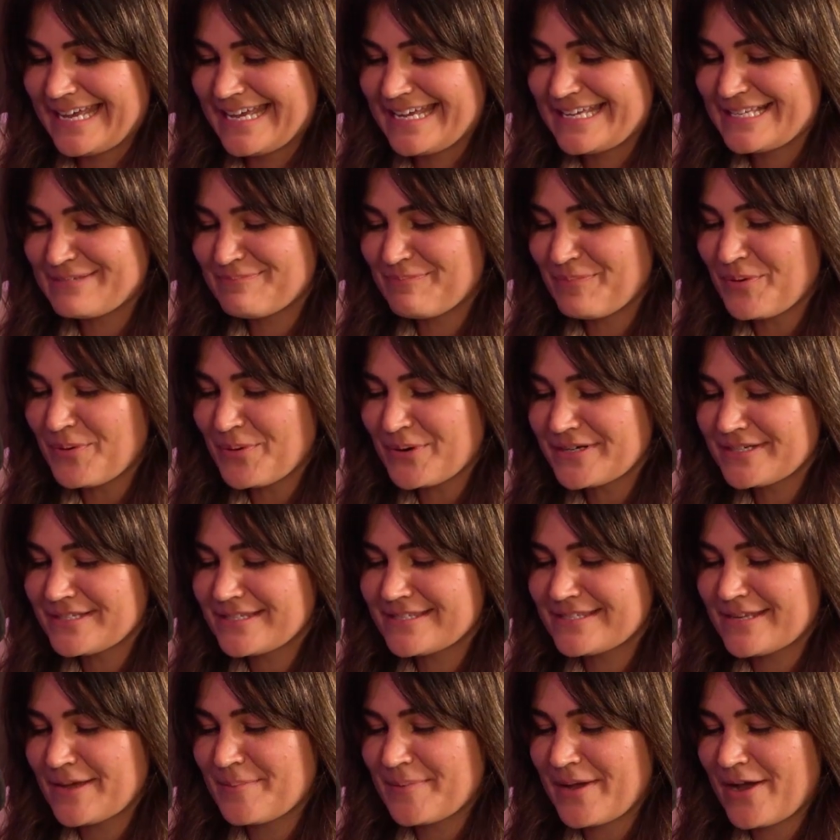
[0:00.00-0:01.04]
His board
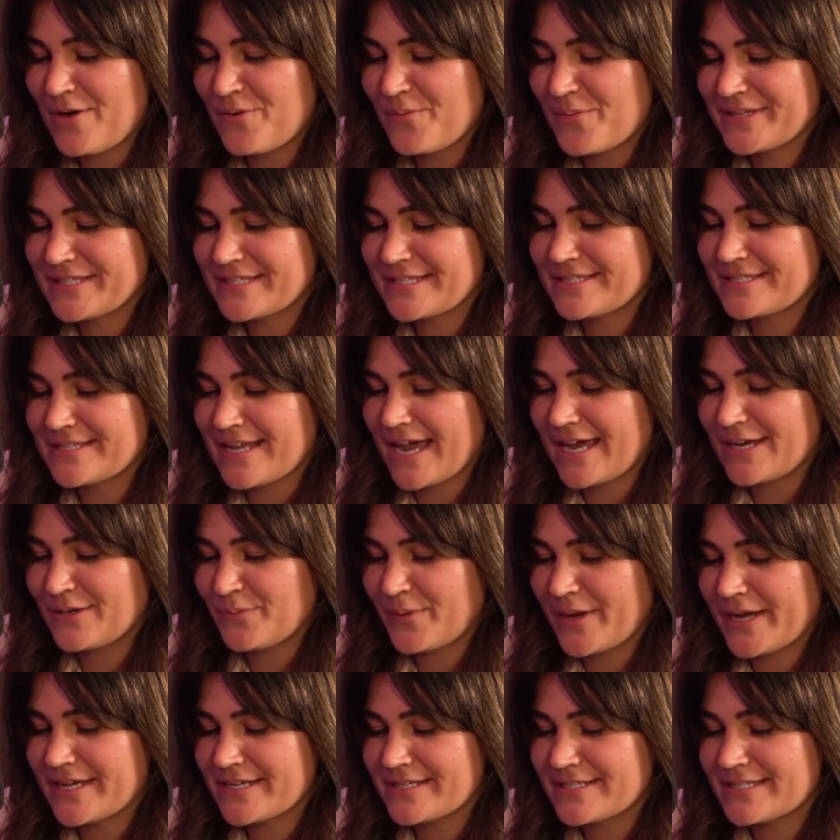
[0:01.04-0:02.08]
somehow went
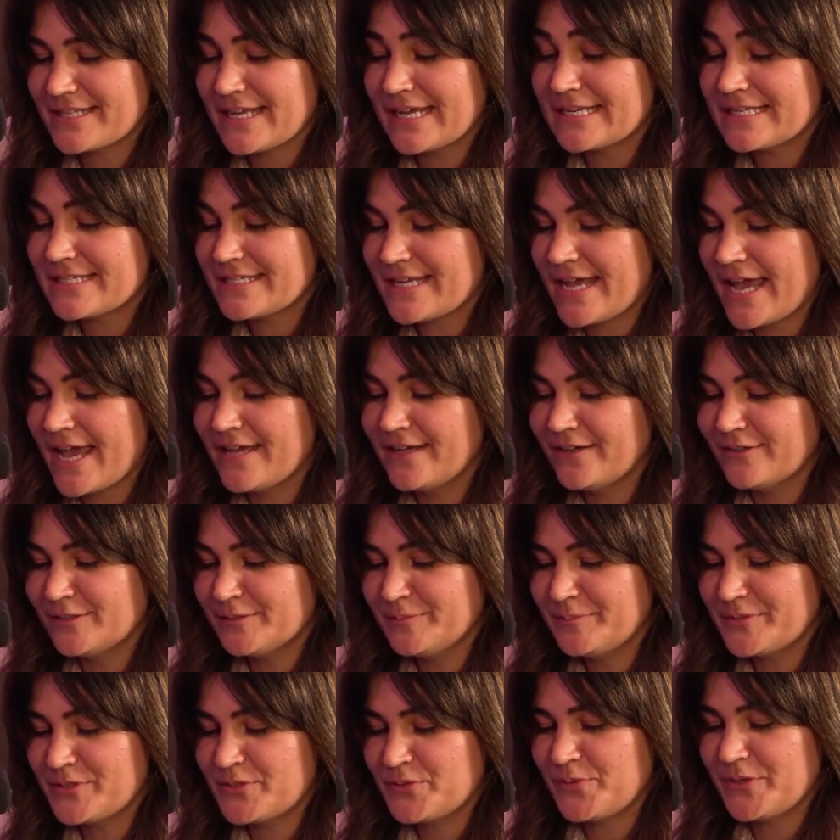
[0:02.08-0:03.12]
sideways and tangled
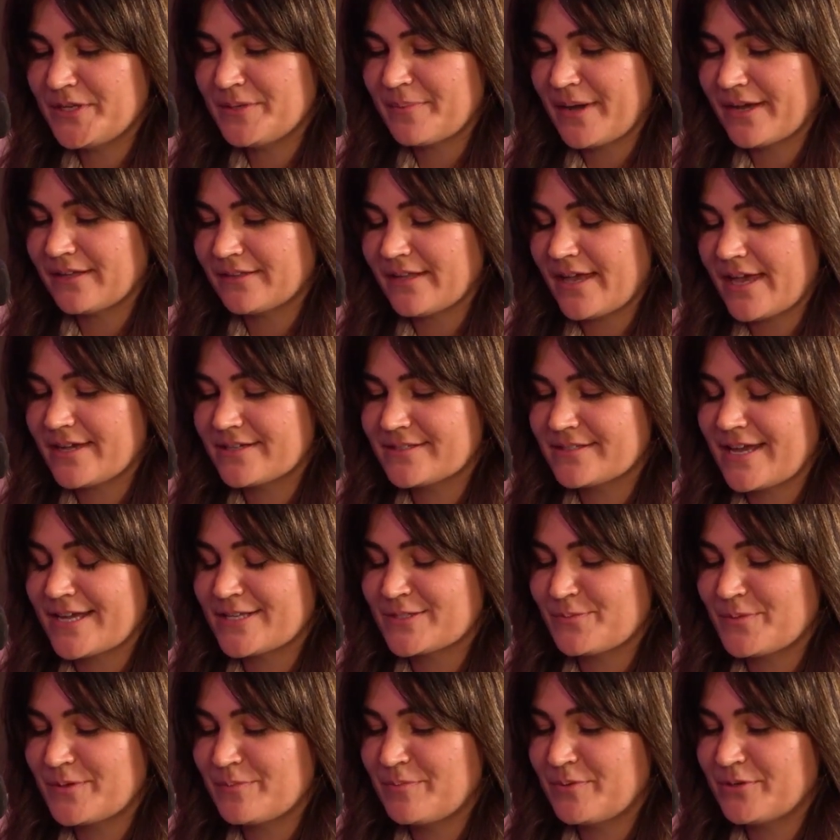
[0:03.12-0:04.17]
between my legs as
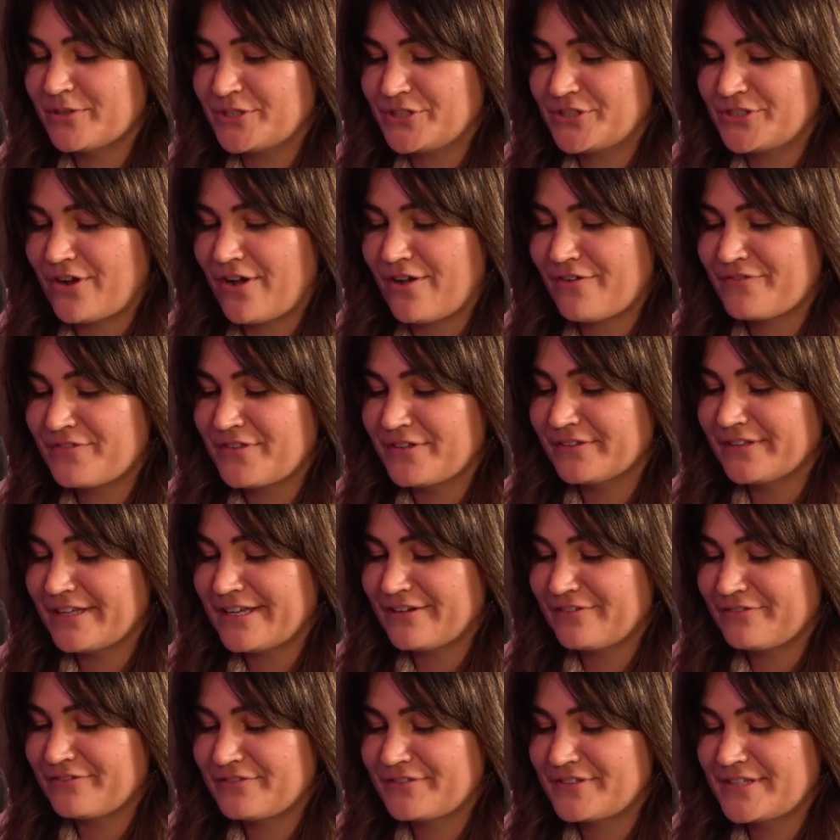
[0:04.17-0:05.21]
we pushed off the
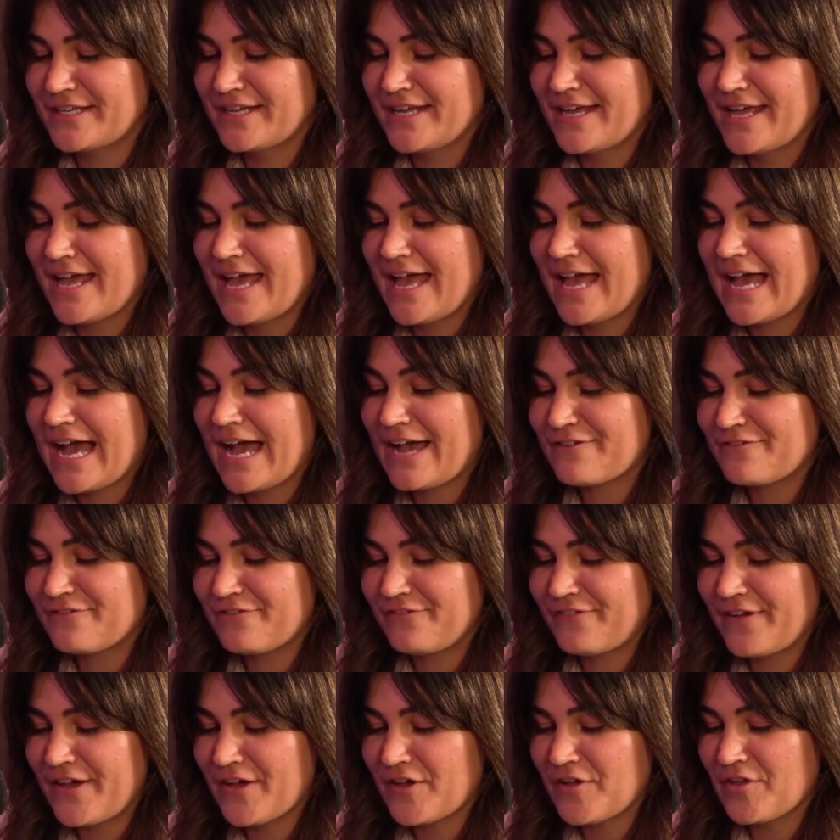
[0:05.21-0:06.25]
lift. I
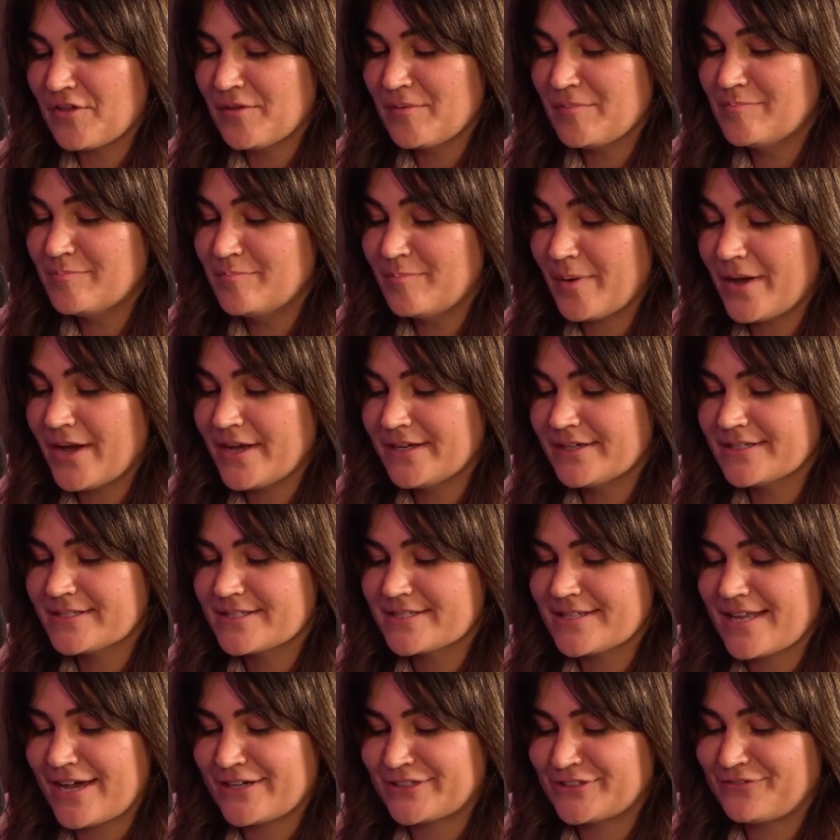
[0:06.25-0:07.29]
fell
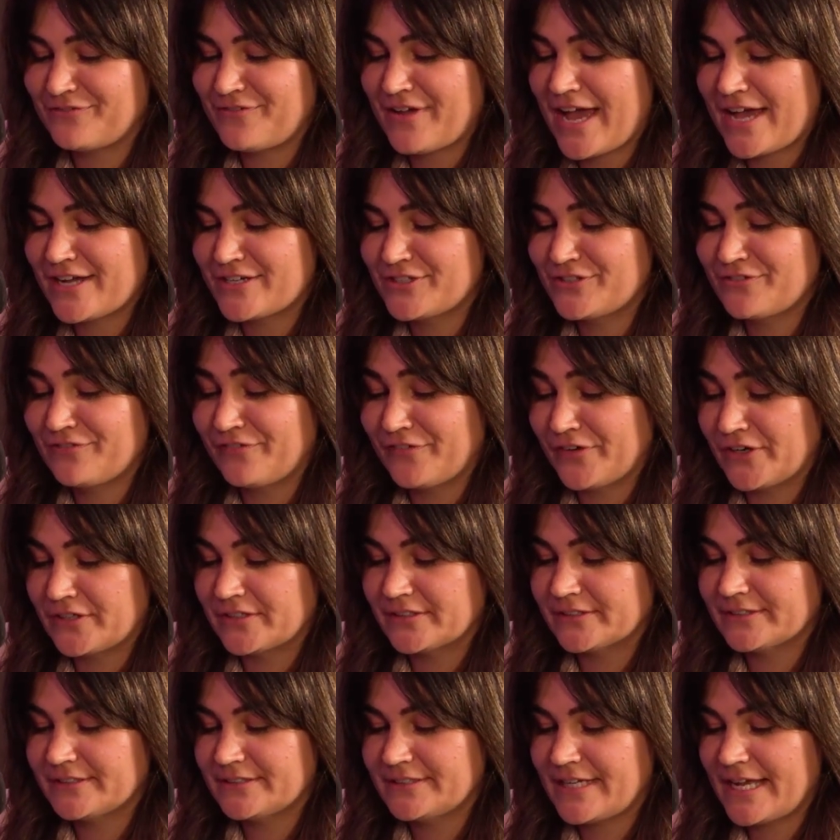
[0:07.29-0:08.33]
butt/vag
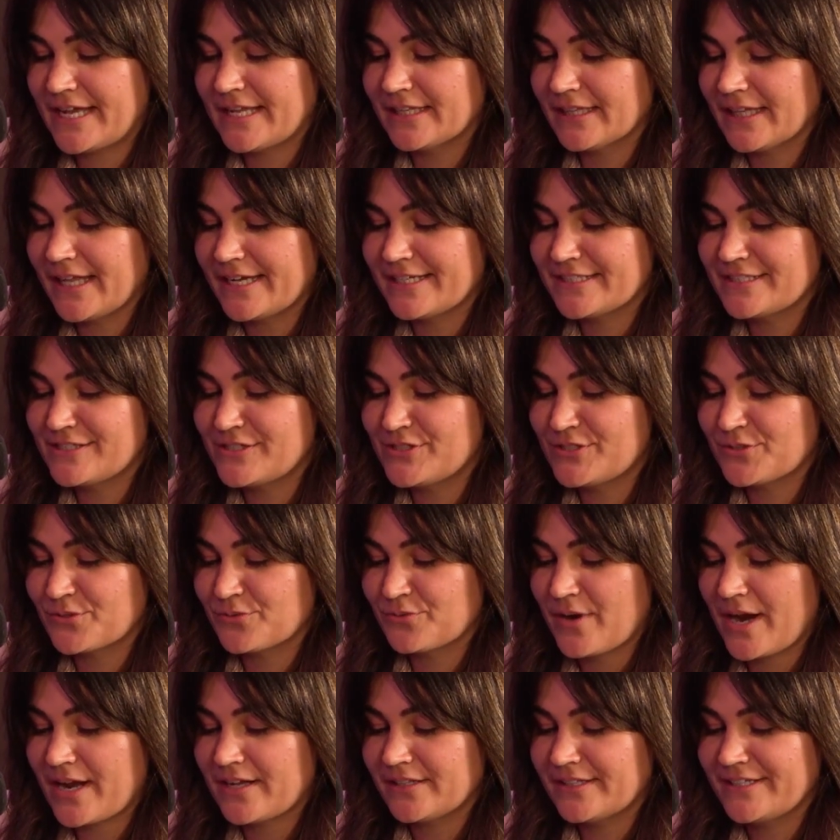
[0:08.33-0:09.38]
first and landed
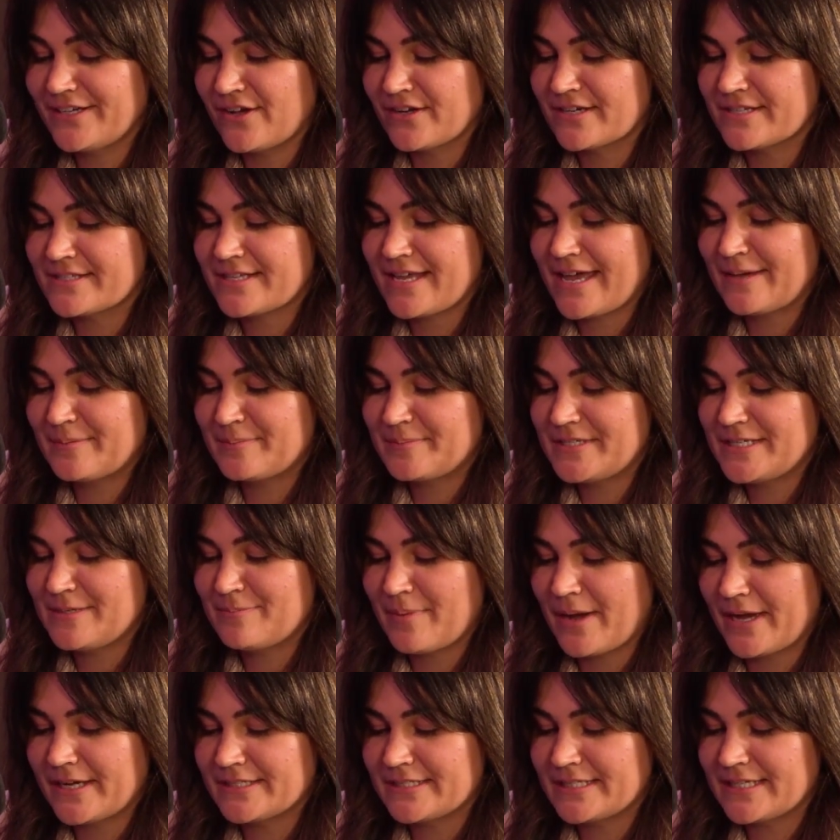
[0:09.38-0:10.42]
directly on his empty
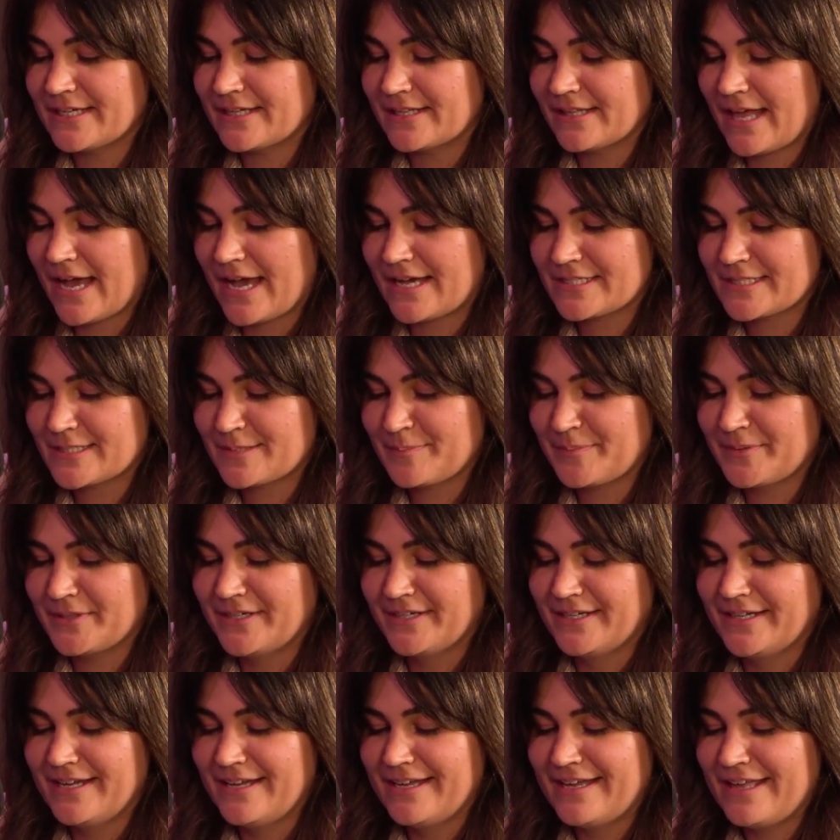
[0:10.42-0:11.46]
binding clasp.
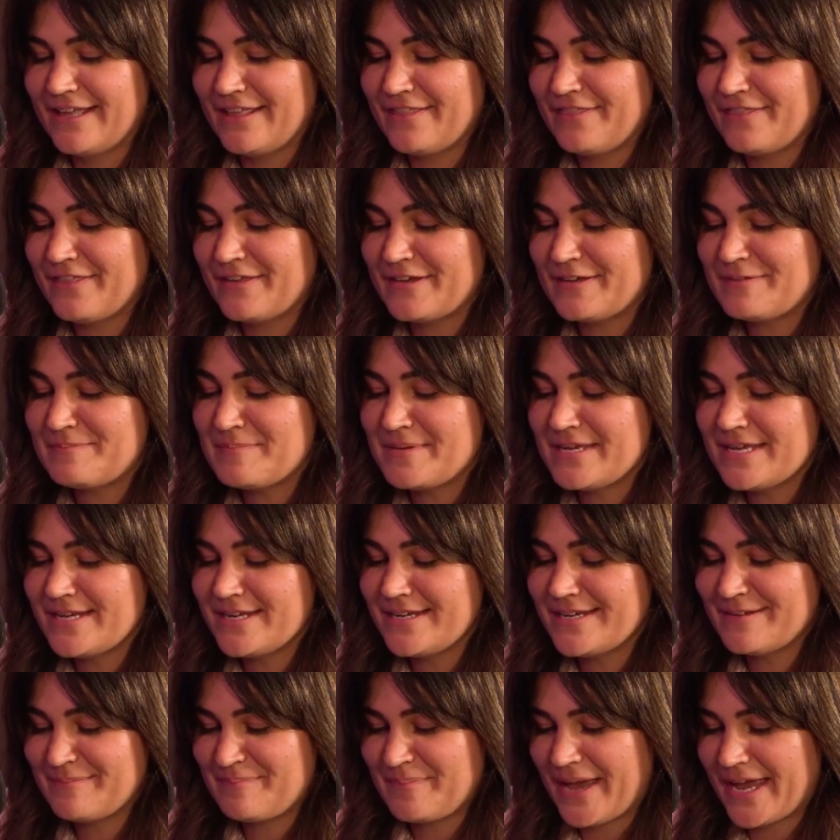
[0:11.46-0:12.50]
The
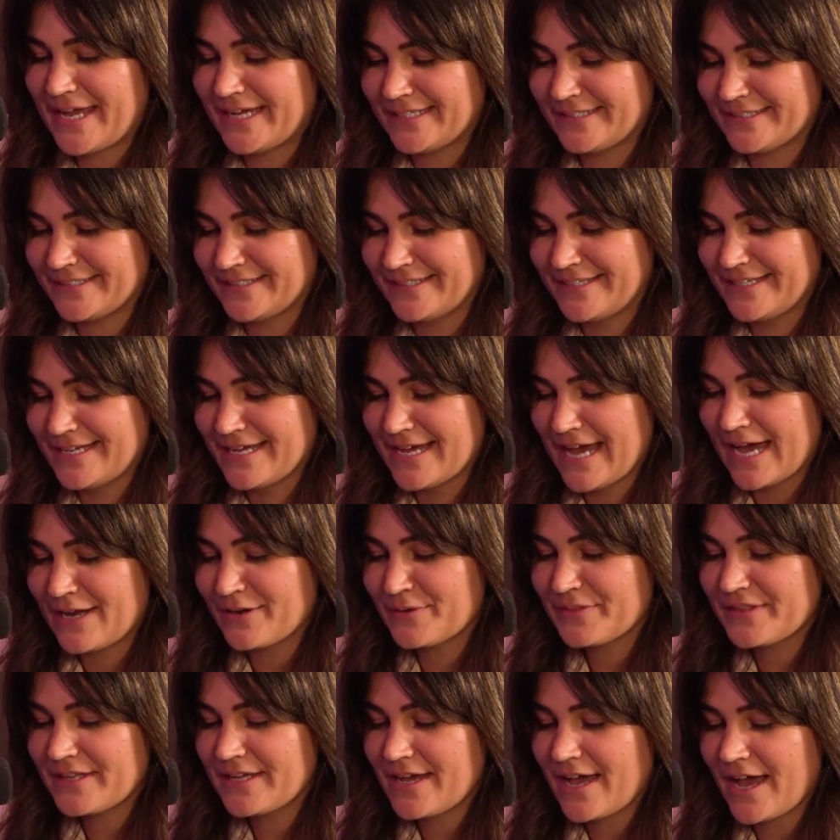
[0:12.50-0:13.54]
immediate pain. I don't
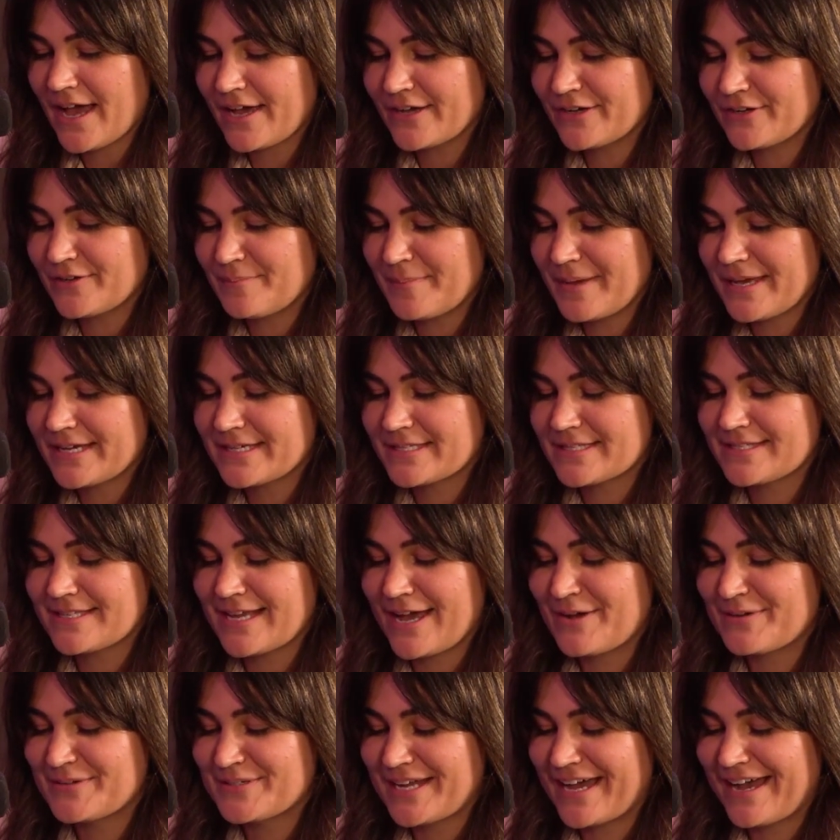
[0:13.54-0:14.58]
think I could make a
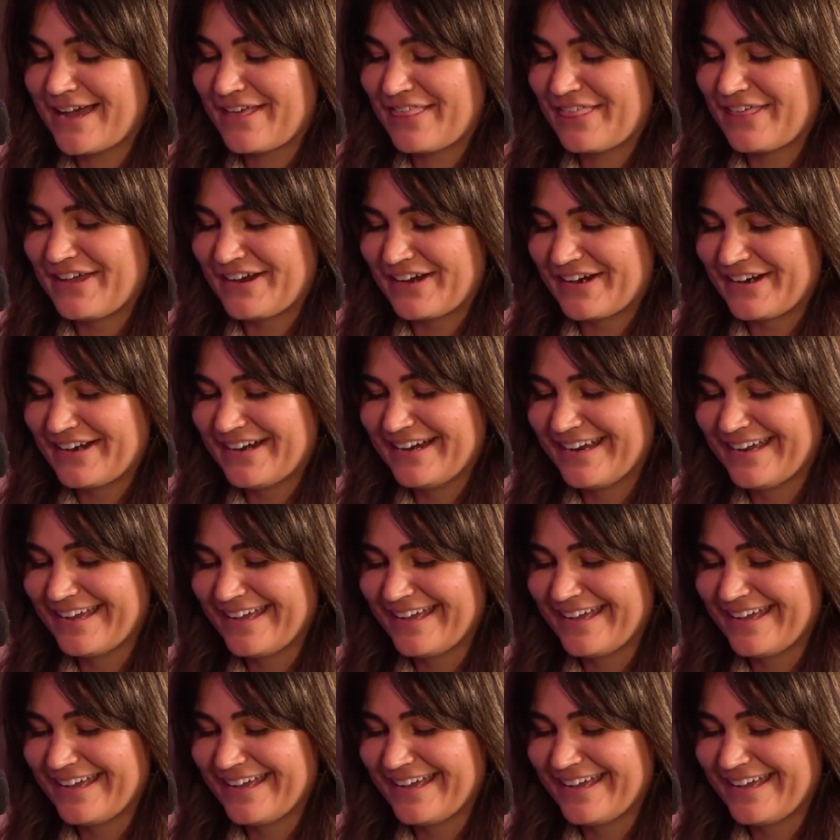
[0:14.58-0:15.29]
sound either.